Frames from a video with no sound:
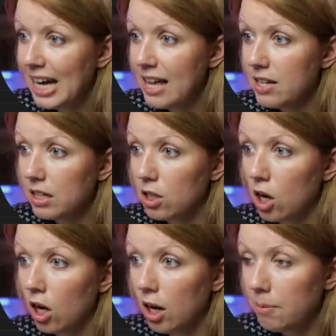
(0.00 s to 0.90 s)
and then
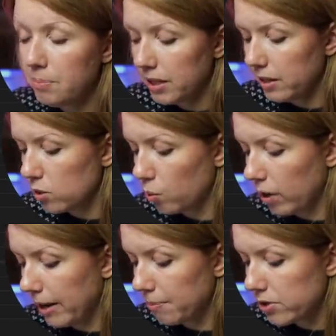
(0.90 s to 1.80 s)
copy these
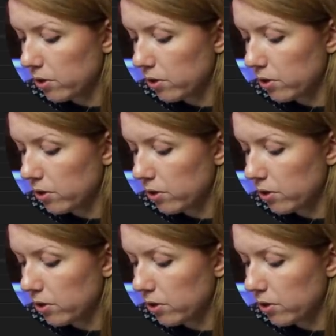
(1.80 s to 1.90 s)
wipes.